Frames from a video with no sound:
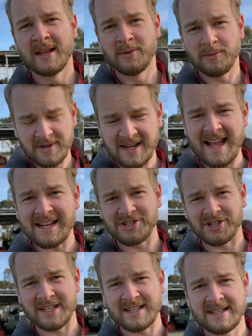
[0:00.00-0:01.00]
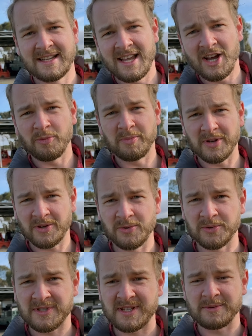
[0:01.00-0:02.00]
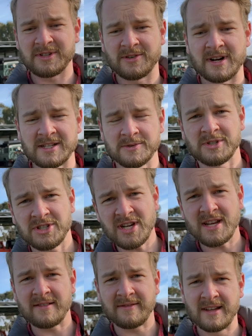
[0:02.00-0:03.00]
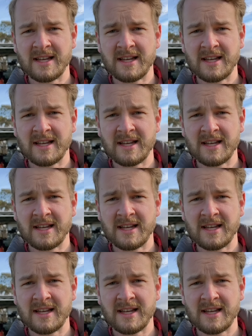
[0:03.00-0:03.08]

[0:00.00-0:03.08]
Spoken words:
wouldn't actually help the cause that we're trying to achieve,